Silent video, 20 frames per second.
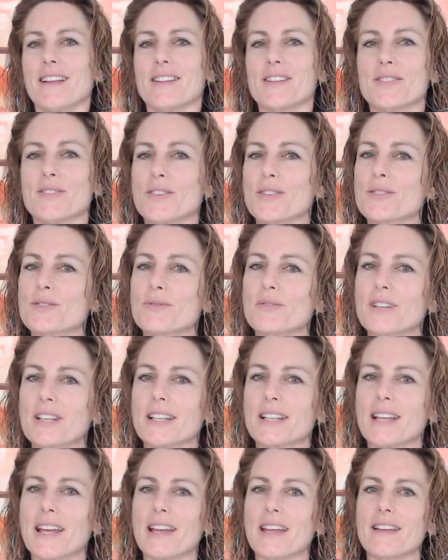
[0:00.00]
this feels
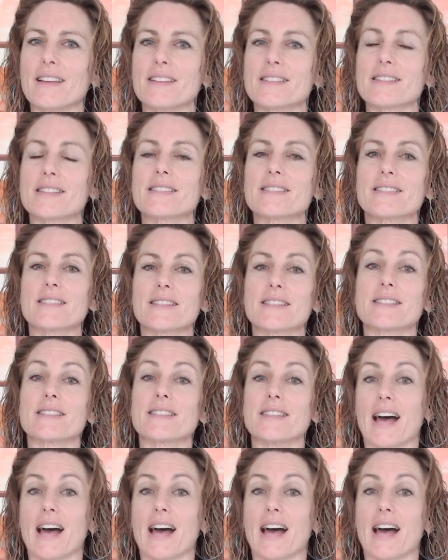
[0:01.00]
really this is this is